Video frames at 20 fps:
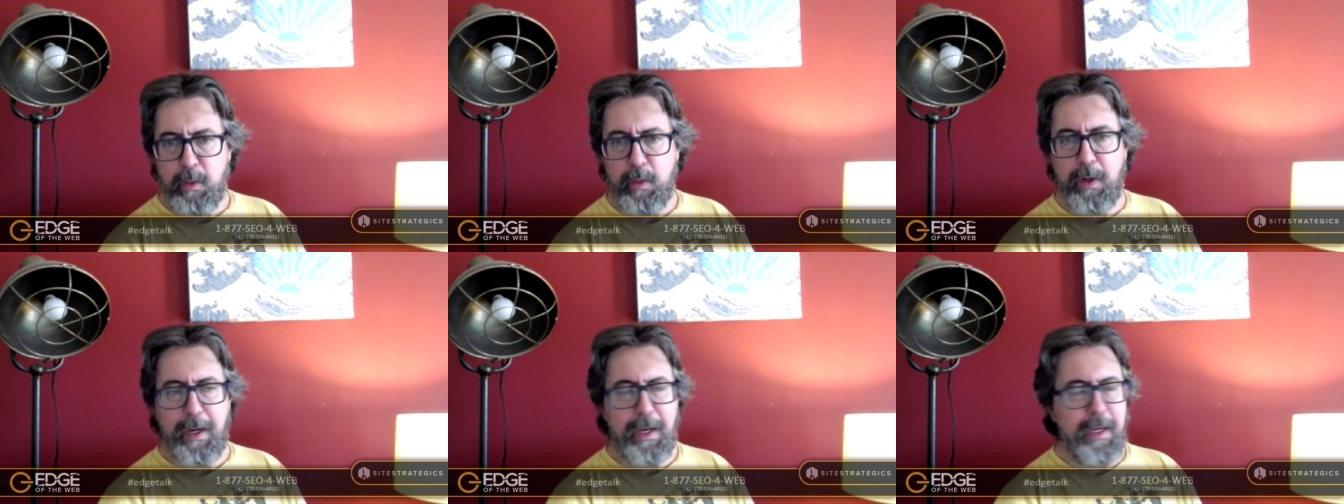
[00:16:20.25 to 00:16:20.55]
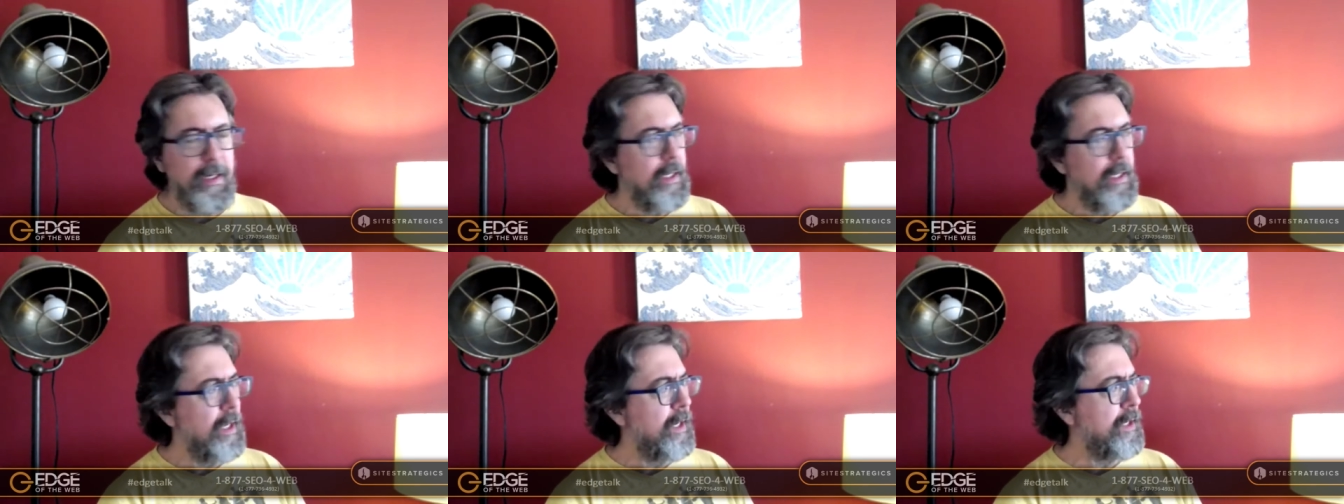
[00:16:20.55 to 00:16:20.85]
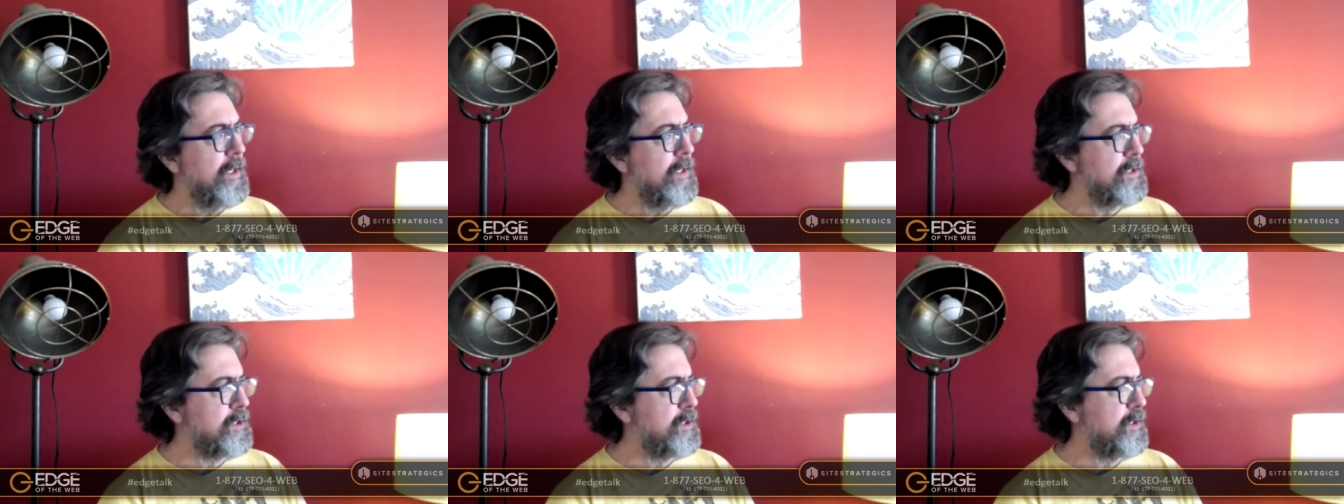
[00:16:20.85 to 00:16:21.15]
right?
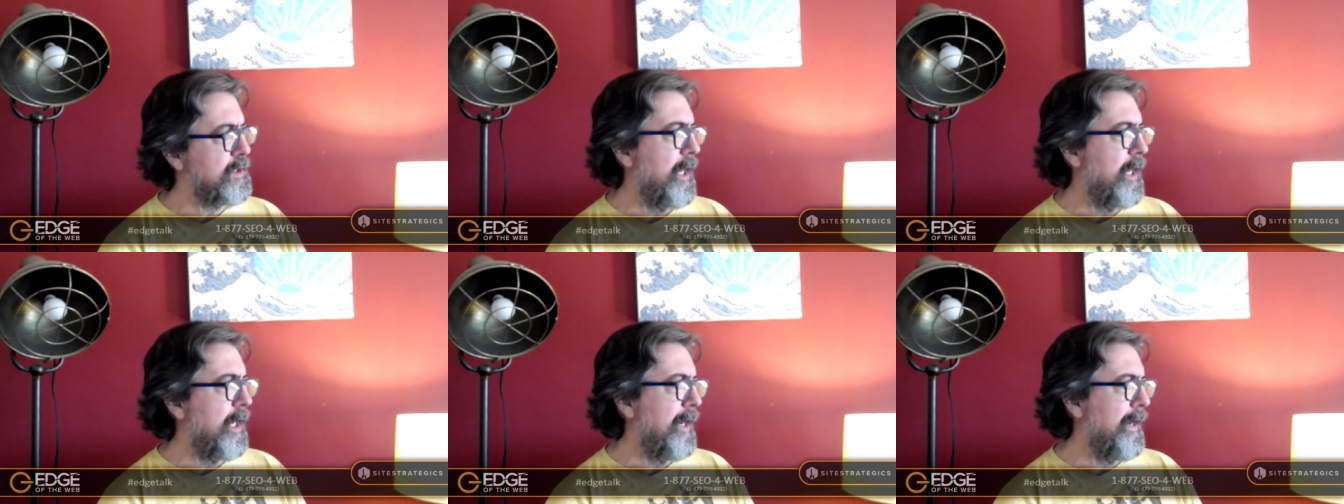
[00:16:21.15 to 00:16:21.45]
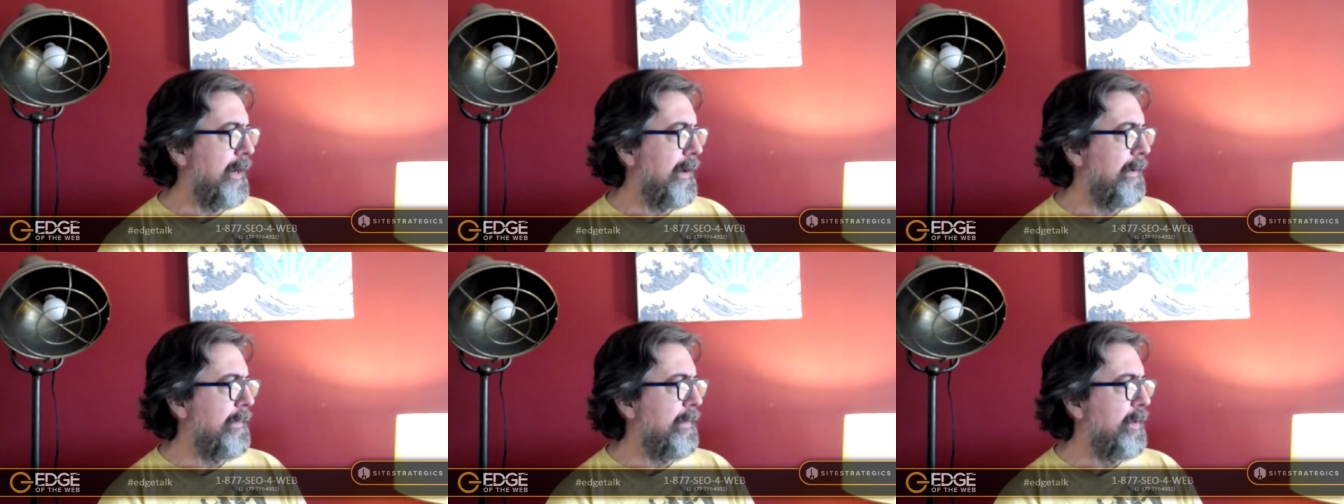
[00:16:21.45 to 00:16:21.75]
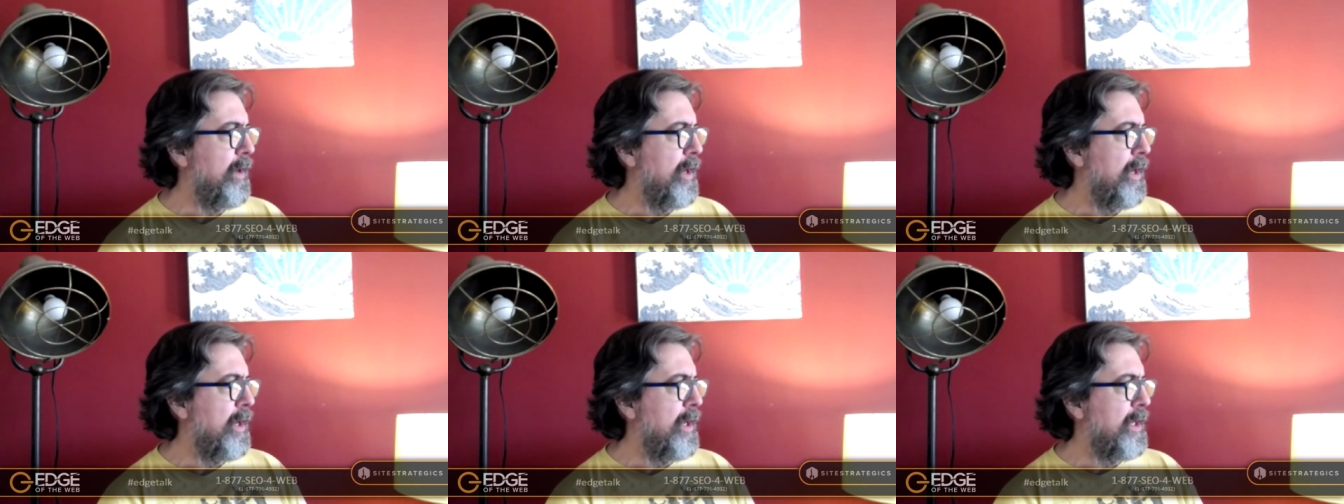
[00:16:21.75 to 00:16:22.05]
Uh,
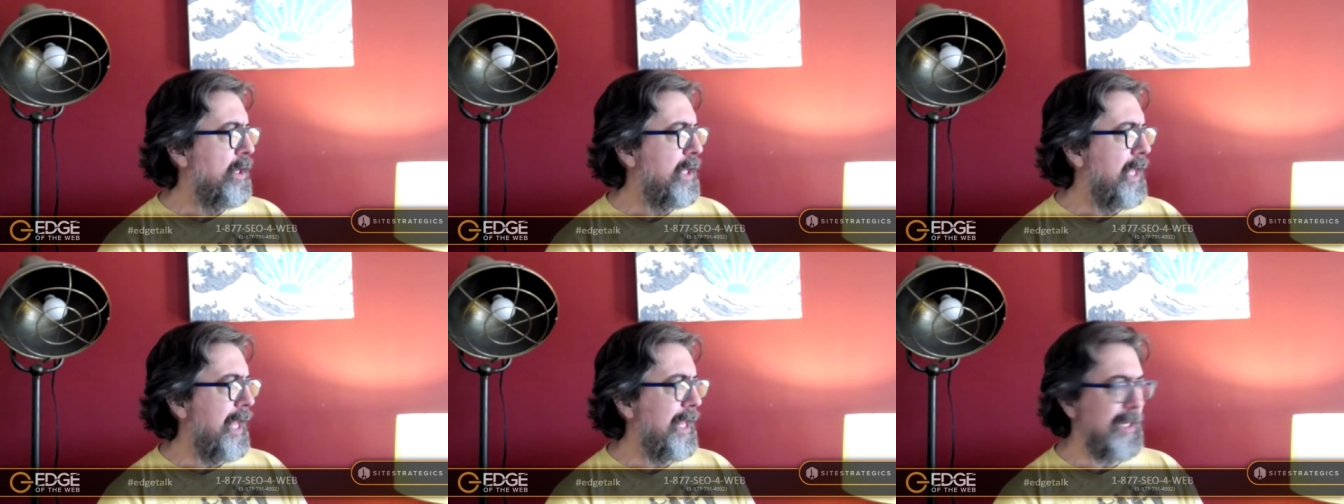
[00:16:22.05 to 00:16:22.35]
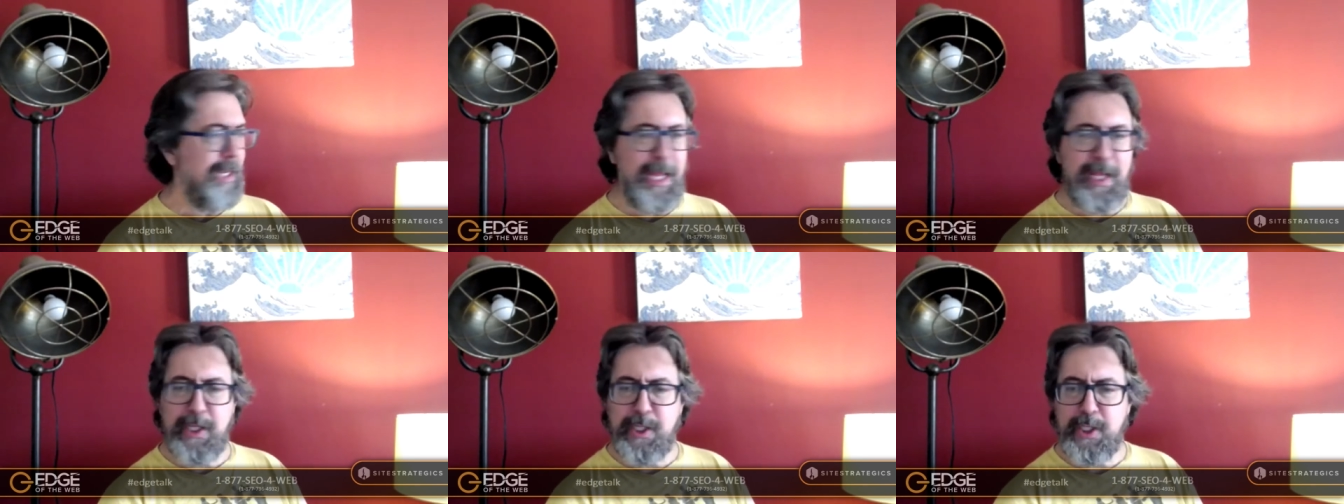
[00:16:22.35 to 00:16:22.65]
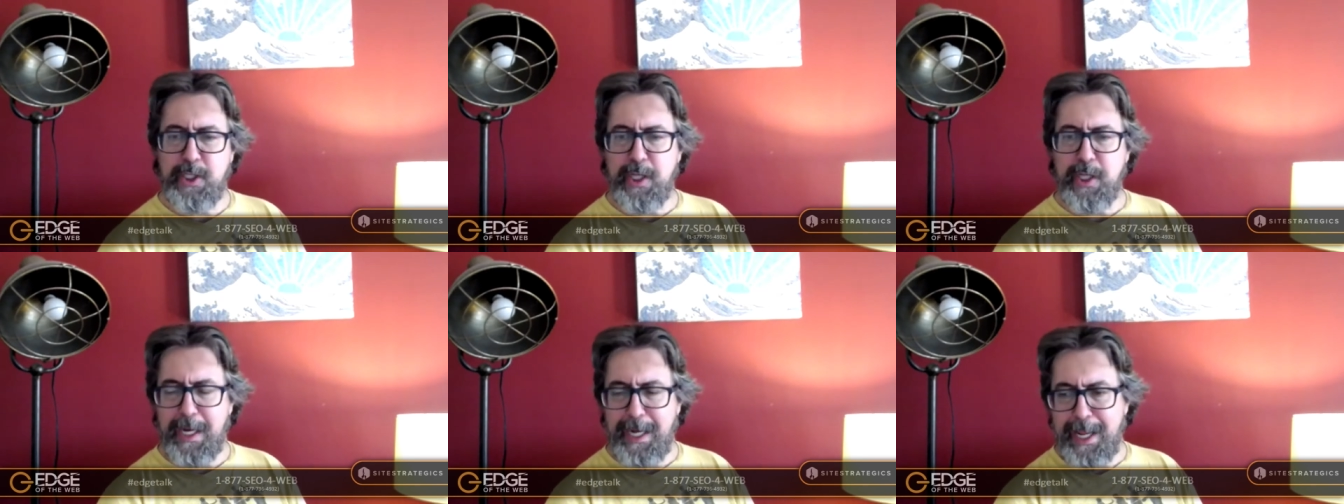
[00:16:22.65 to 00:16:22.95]
and
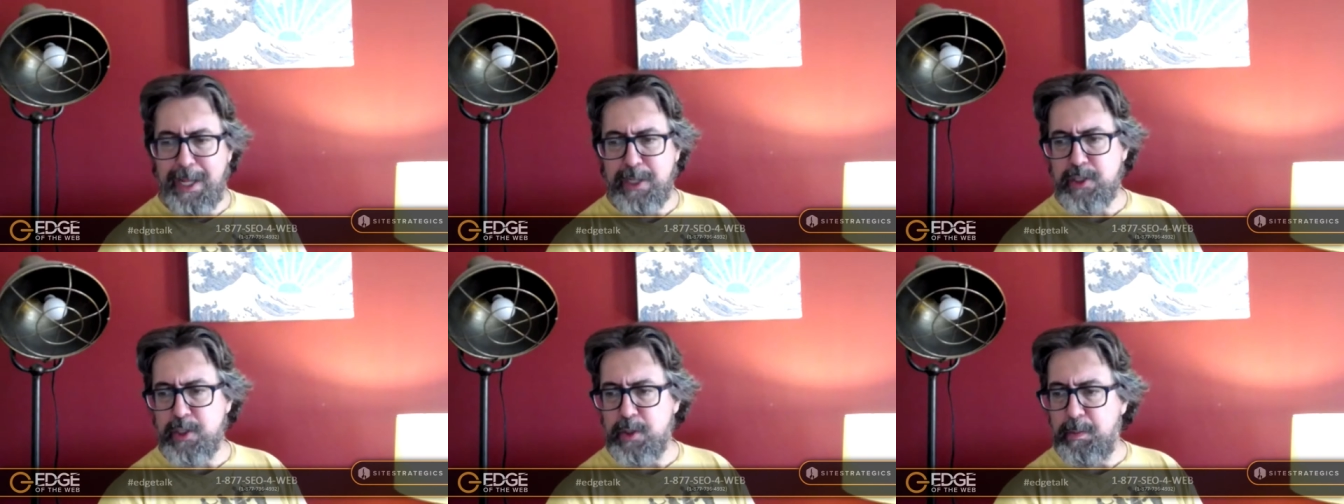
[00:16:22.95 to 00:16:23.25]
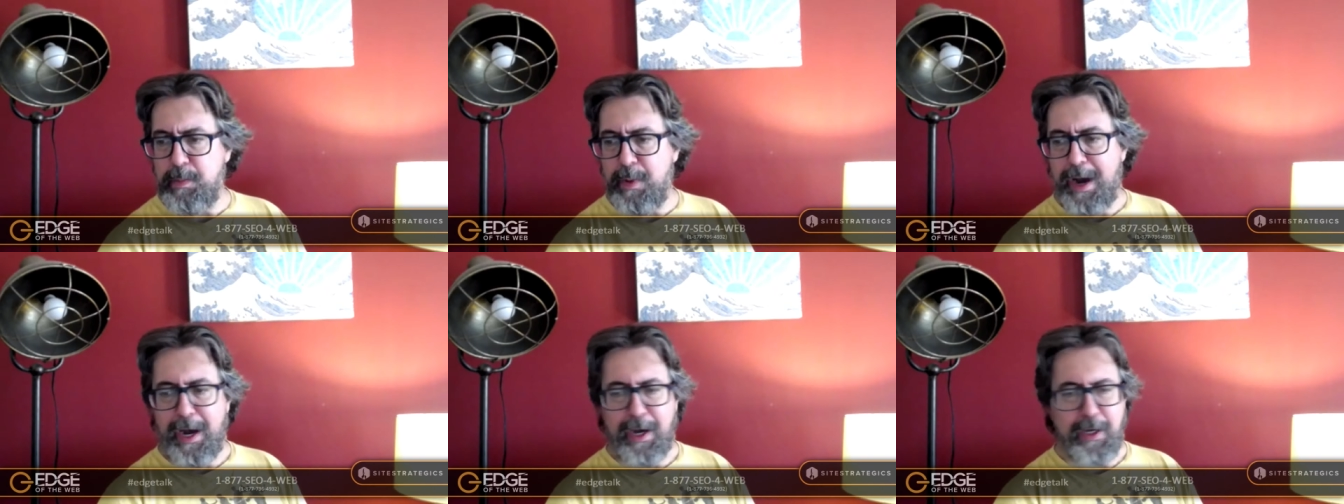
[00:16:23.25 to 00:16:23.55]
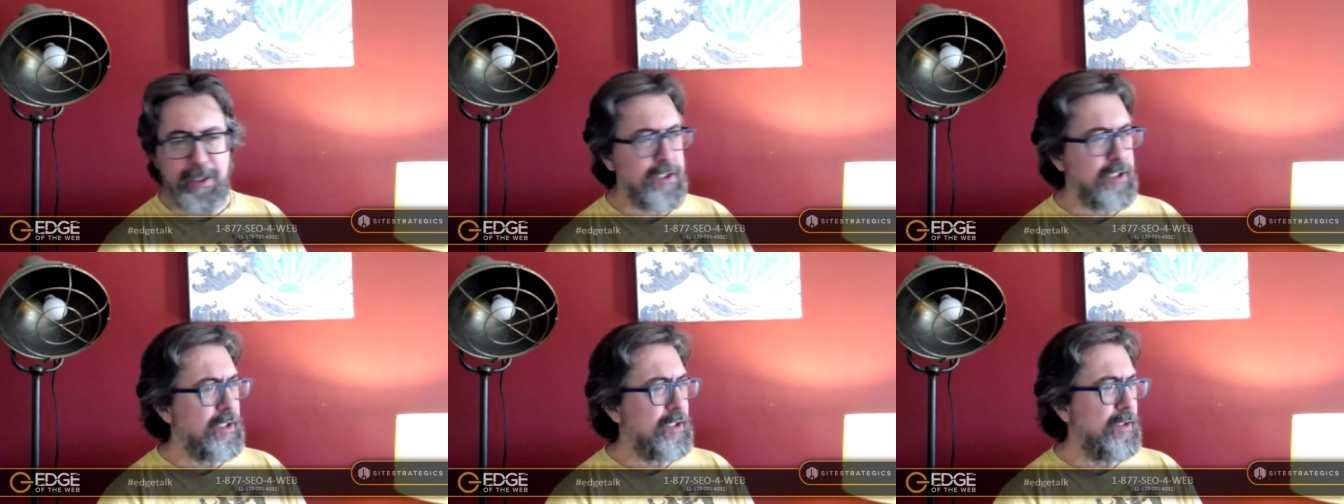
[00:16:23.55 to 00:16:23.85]
that's an answer
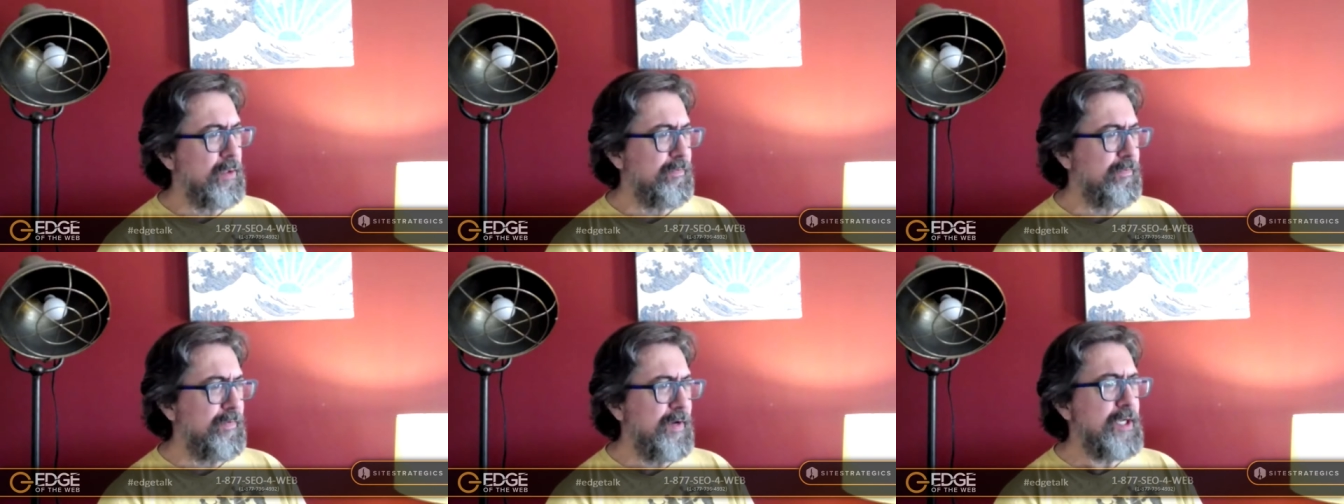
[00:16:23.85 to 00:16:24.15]
box.